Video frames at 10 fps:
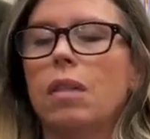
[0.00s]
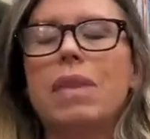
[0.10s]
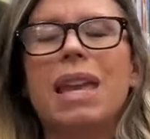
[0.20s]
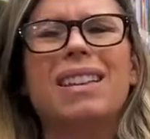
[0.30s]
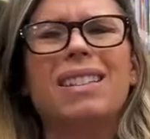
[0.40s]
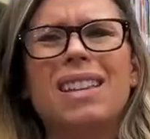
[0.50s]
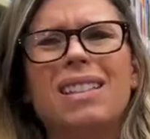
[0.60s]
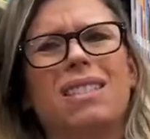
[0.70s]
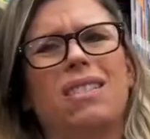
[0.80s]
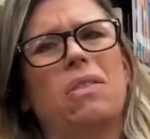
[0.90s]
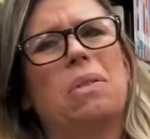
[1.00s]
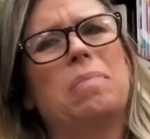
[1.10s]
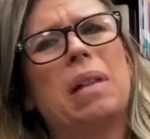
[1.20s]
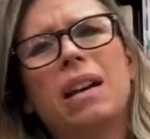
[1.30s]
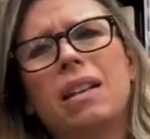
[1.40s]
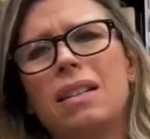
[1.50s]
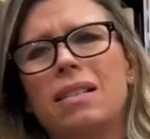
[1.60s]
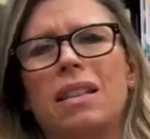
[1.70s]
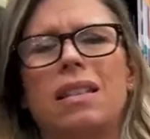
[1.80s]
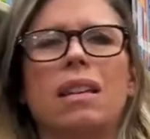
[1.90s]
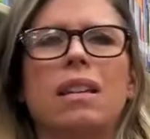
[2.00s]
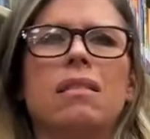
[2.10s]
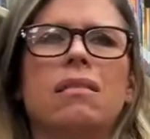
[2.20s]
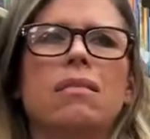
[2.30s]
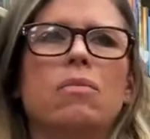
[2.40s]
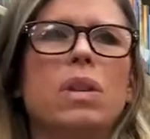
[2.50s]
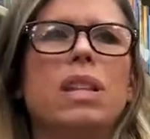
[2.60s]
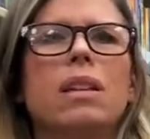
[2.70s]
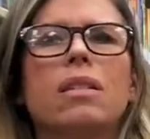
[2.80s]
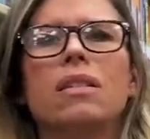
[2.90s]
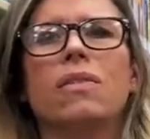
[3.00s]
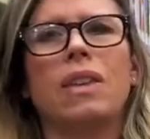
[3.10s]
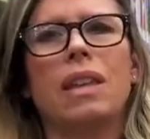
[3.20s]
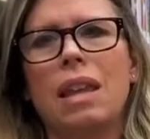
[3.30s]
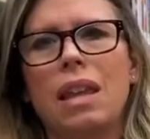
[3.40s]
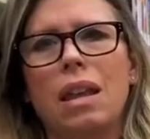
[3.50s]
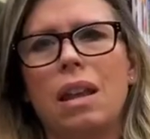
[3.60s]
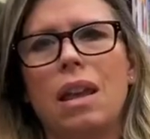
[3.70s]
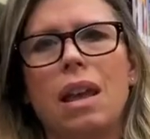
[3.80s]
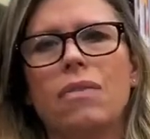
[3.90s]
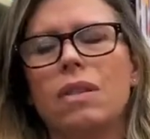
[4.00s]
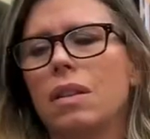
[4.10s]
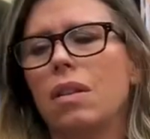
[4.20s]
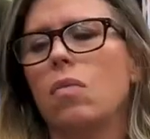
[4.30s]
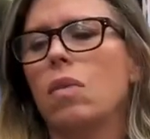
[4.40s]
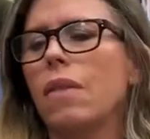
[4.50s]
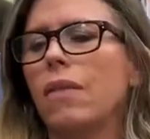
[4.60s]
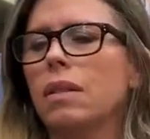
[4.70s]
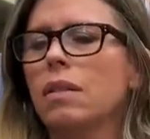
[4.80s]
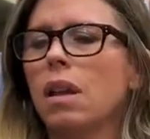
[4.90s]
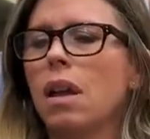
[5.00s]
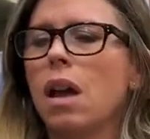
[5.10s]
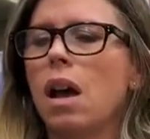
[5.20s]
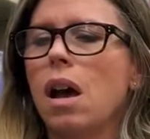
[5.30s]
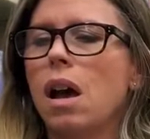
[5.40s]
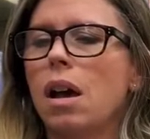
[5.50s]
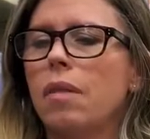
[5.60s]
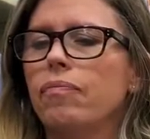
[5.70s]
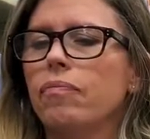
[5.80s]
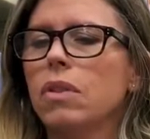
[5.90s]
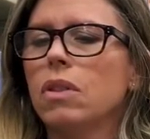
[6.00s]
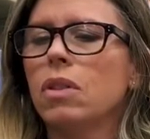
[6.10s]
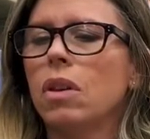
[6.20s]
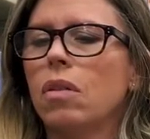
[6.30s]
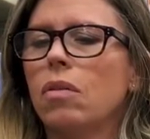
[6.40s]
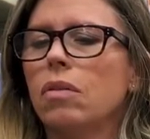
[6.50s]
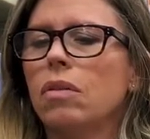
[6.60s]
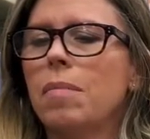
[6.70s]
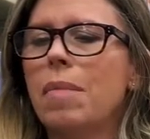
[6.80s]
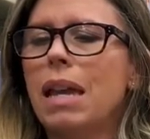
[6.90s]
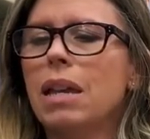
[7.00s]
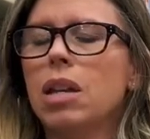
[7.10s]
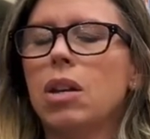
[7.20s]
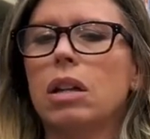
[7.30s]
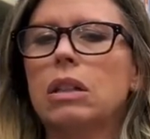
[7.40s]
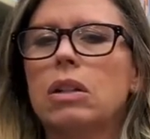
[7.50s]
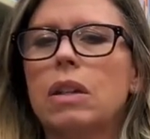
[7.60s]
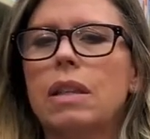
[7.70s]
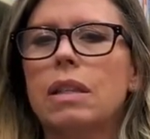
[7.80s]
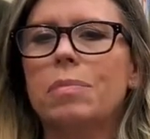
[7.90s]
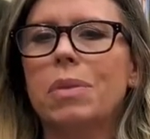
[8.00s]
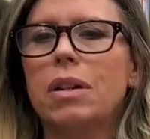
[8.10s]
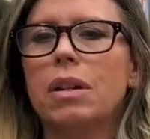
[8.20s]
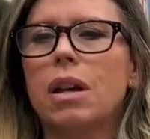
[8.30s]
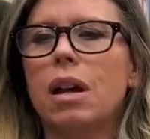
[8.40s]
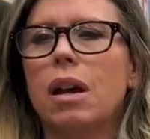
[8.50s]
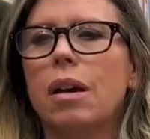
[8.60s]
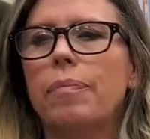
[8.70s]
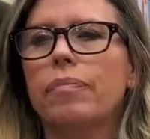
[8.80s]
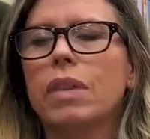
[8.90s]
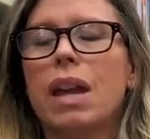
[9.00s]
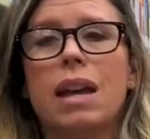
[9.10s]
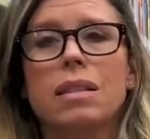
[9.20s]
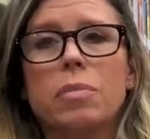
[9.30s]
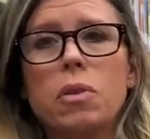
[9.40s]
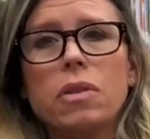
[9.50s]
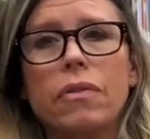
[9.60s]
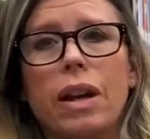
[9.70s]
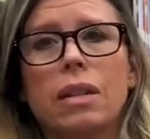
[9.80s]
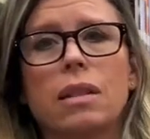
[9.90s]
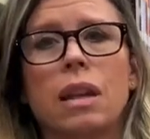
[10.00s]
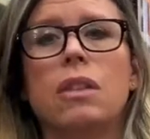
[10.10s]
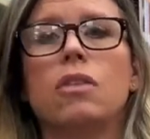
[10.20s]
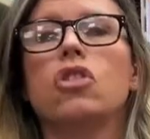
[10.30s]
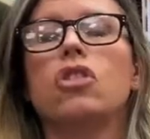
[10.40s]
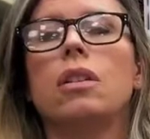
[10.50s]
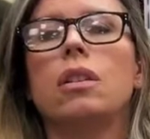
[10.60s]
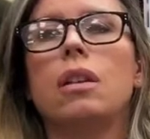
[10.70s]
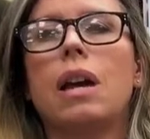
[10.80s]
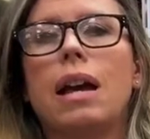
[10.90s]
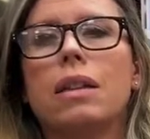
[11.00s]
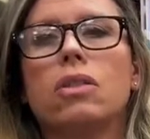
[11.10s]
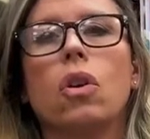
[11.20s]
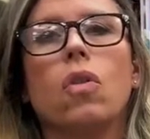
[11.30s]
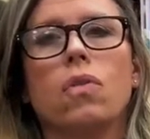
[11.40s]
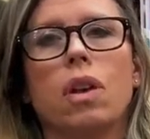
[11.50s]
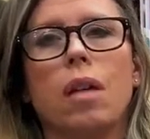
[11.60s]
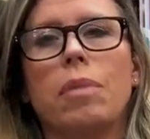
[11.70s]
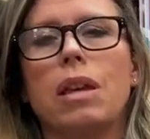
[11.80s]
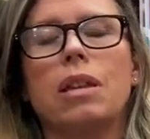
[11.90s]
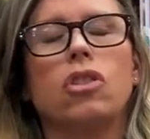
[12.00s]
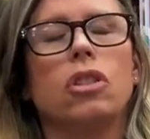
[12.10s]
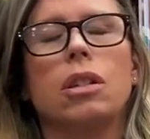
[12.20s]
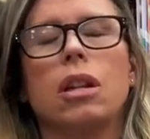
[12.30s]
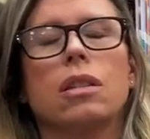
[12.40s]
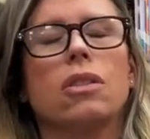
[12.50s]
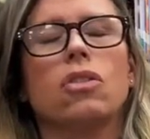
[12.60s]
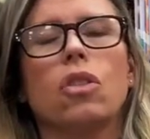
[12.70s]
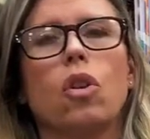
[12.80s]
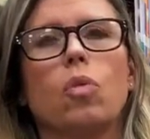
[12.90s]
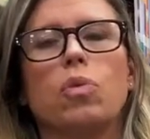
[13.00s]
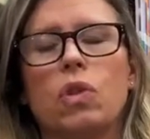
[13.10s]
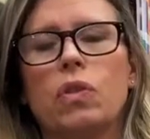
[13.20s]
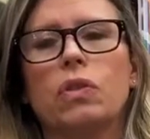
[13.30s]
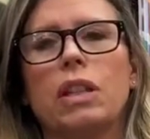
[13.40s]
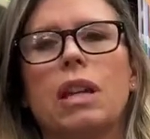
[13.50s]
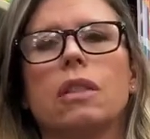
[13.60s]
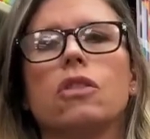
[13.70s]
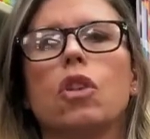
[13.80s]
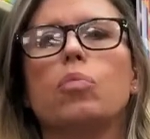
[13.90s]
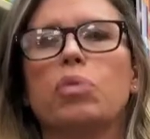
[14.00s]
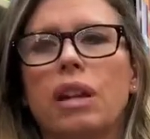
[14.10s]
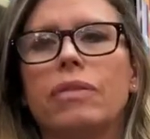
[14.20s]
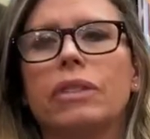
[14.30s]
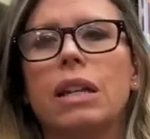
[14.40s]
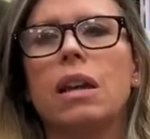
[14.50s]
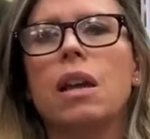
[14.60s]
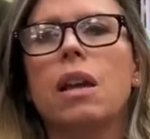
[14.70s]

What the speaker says: aliens in our own bodies, and that we didn't fit in, every single one of us. So the main character in this book has a birth defect, and she has to overcome it, and she does it so beautifully and so bravely,